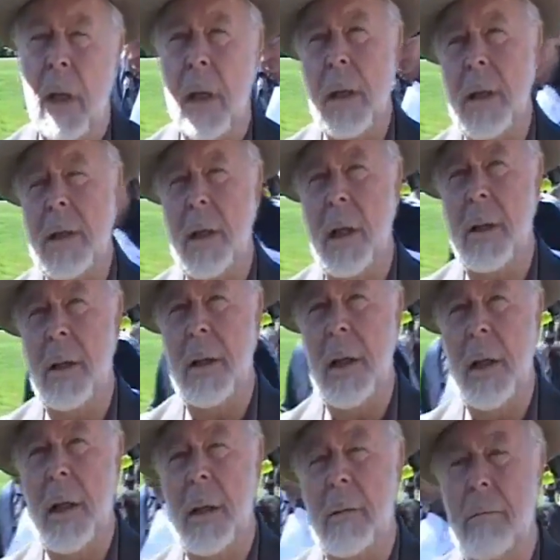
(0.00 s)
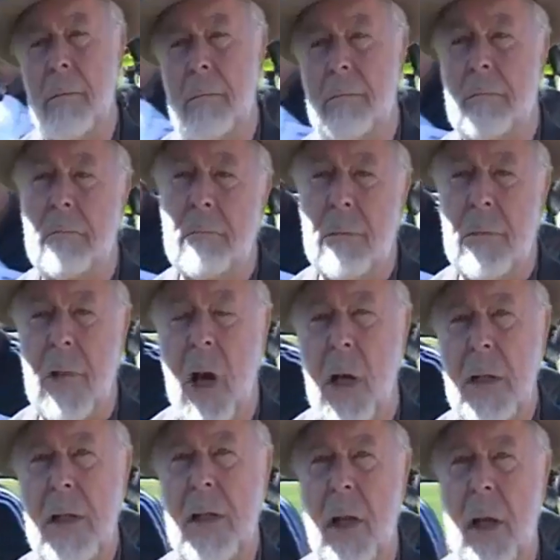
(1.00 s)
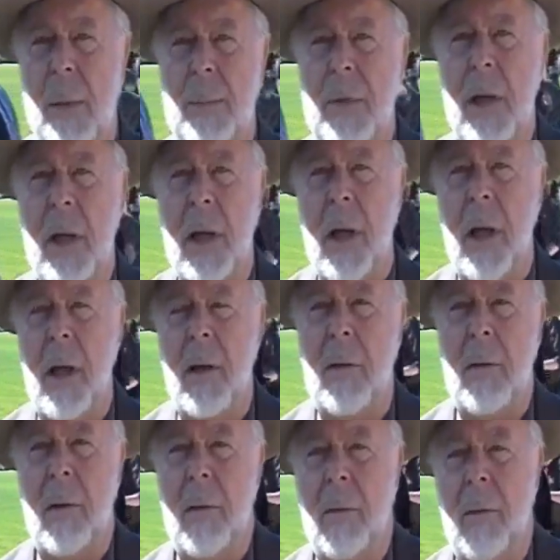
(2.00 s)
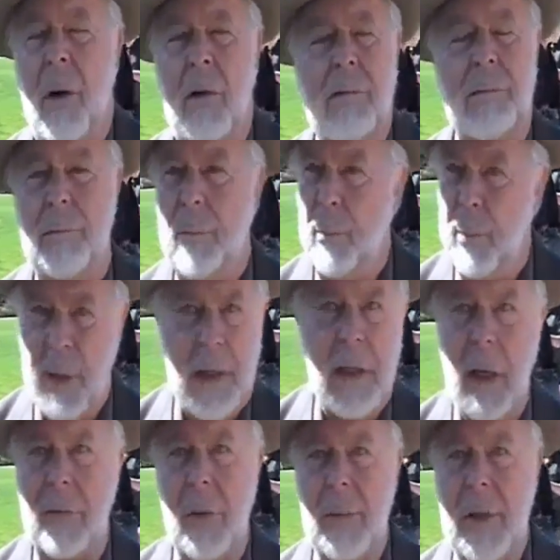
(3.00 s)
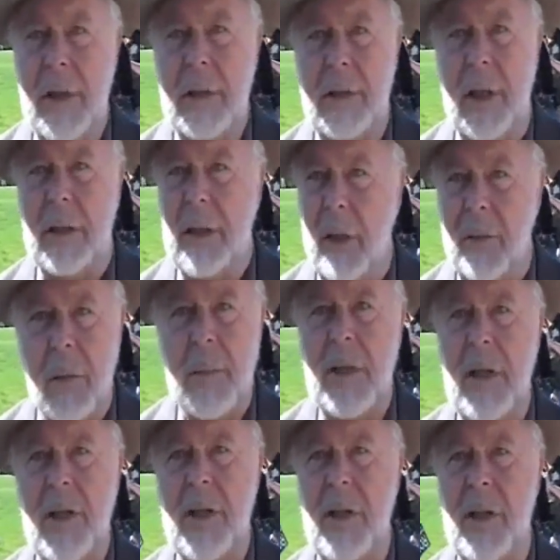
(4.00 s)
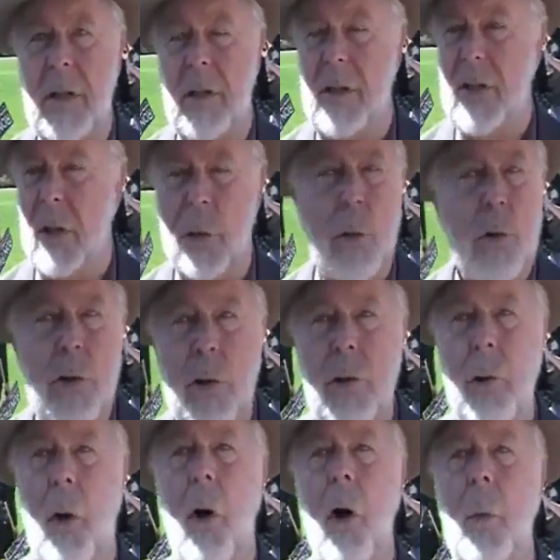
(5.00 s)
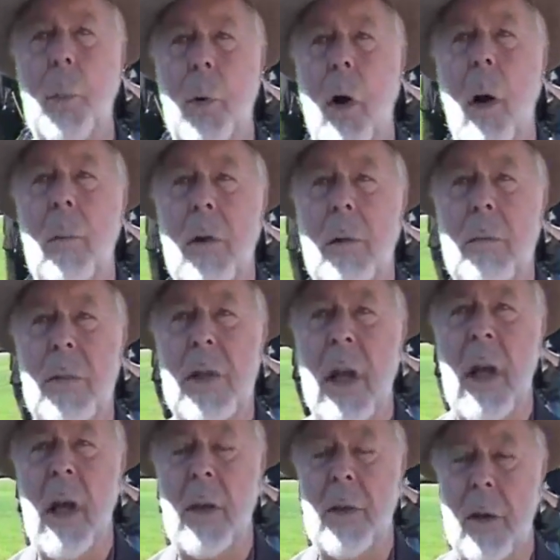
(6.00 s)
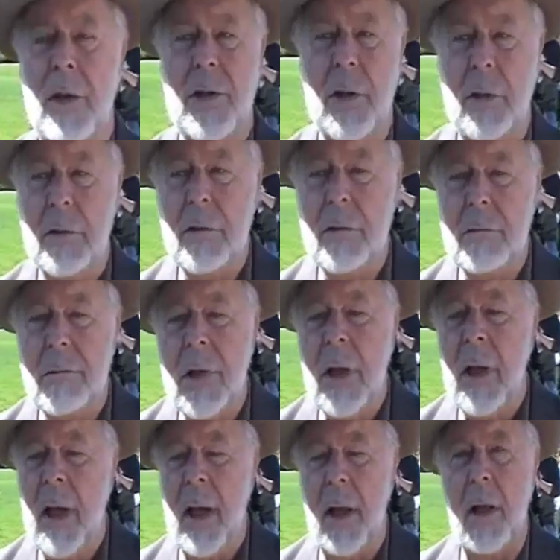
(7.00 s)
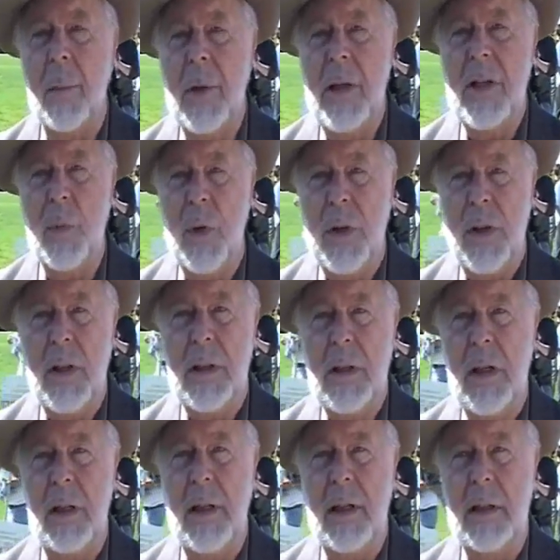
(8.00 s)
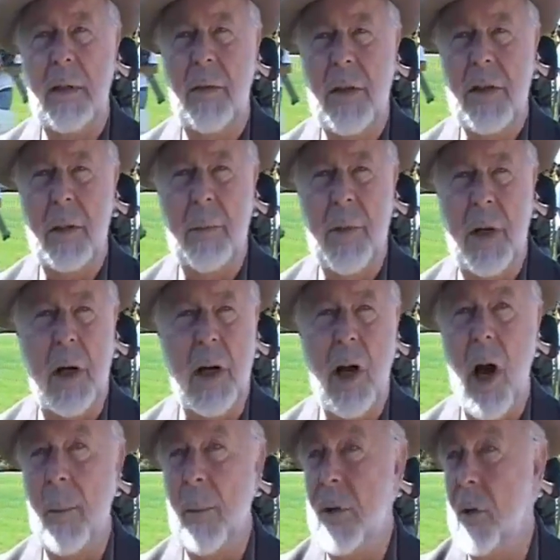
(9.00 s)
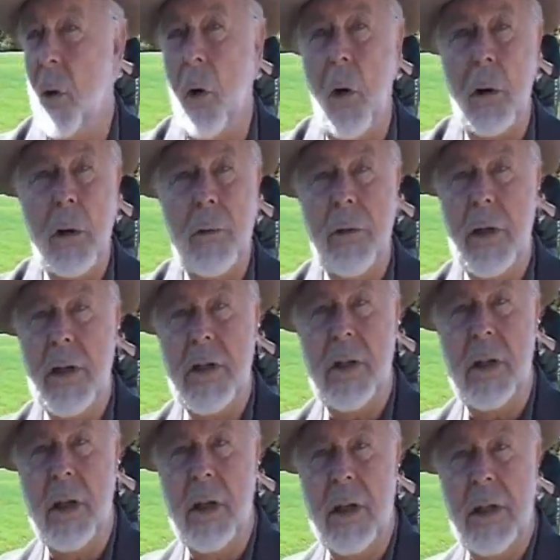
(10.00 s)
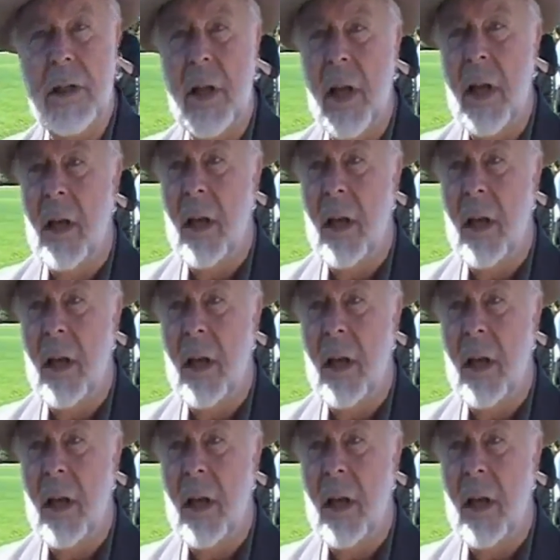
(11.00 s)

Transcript: is the concept of big government, that government is the solution to all problems. There are certain elements within collectivism that are common to all of these things.